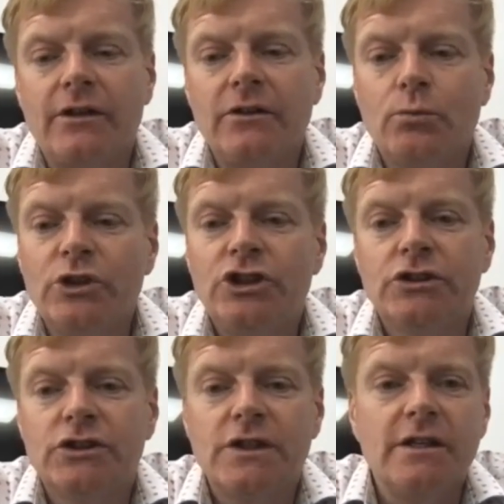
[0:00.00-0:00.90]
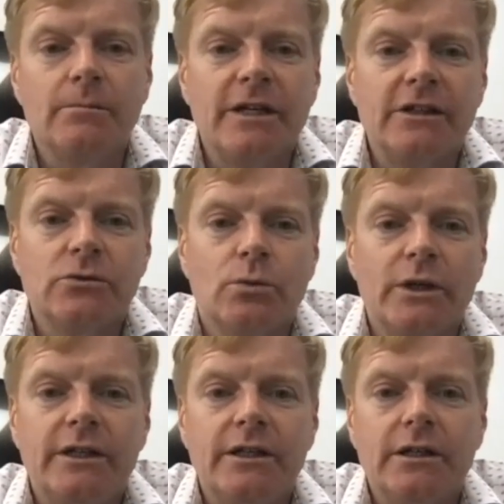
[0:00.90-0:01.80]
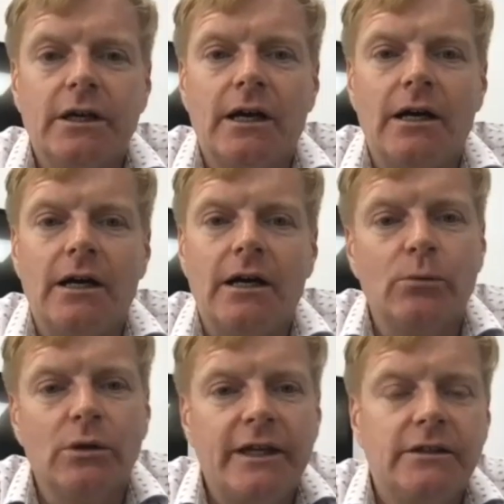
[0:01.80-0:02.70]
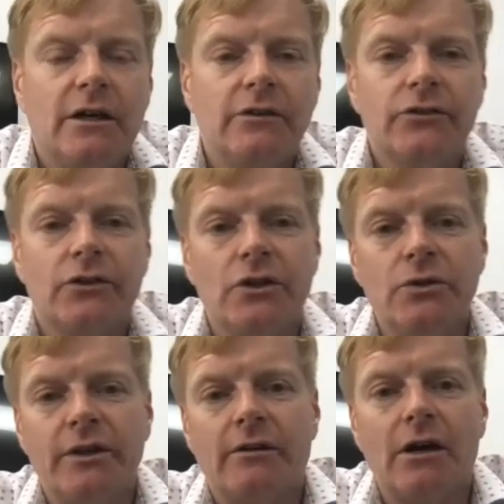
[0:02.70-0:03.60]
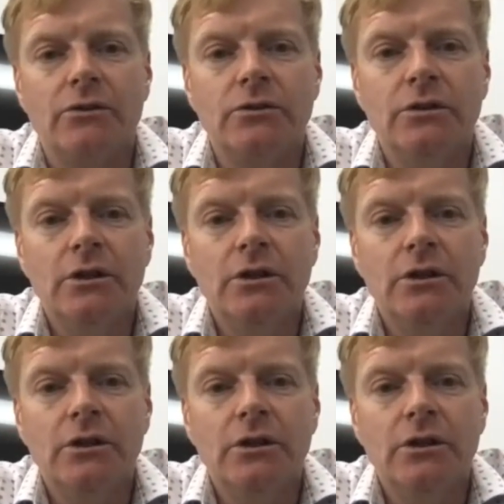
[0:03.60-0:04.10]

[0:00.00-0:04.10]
We should see them next week. They will then go through their own